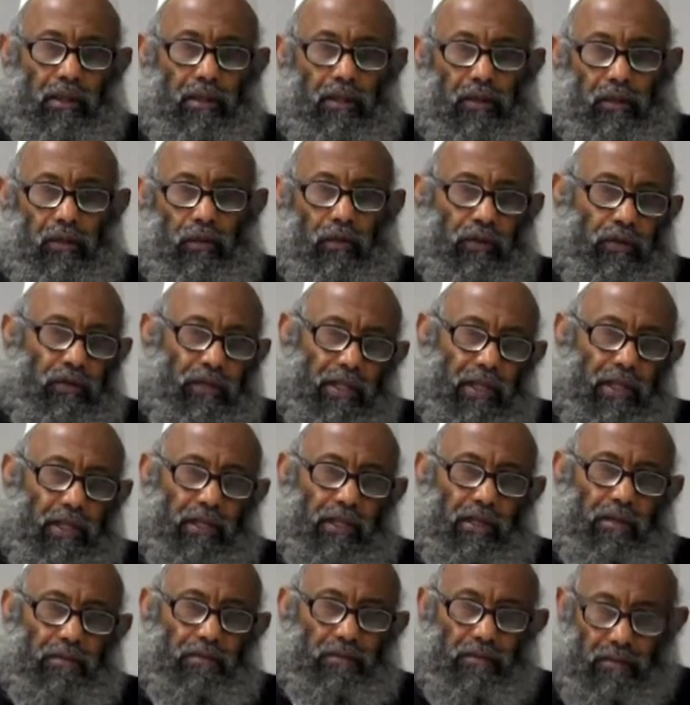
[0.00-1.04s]
so
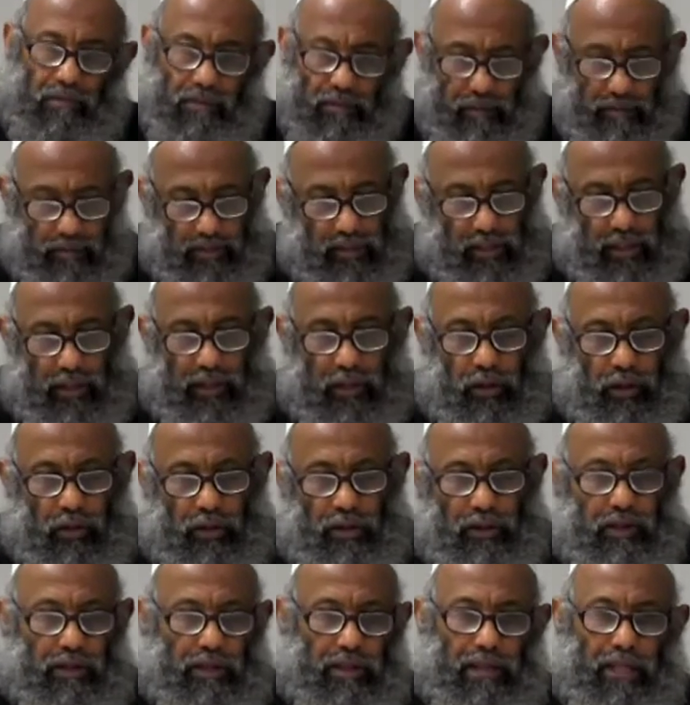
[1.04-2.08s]
say the
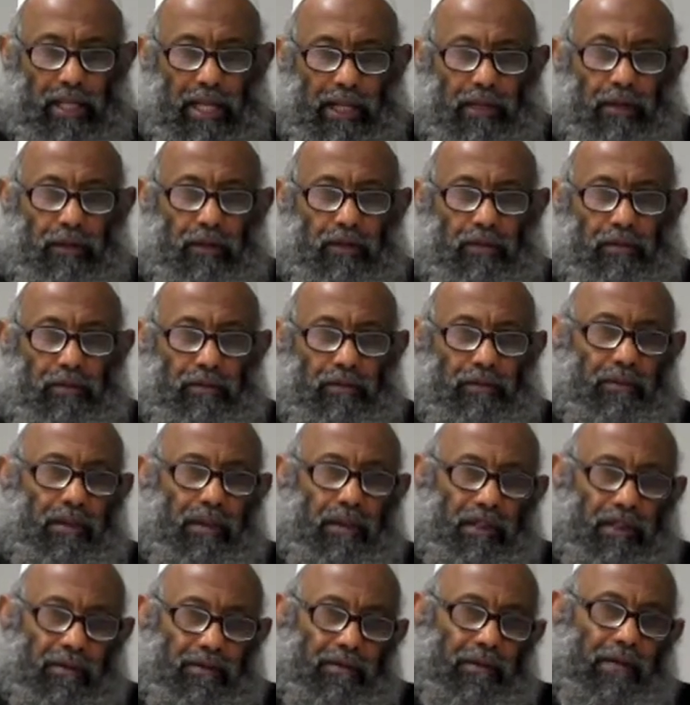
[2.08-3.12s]
losses is like
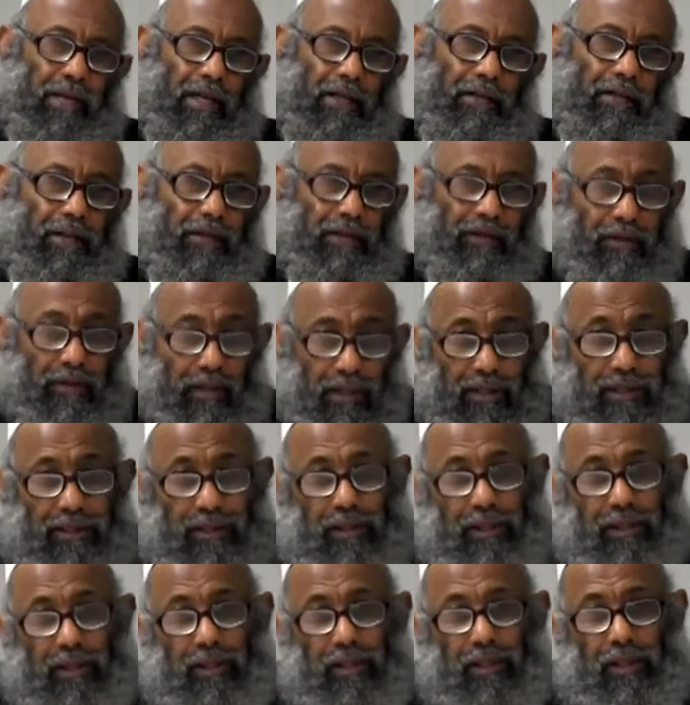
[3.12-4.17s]
$300.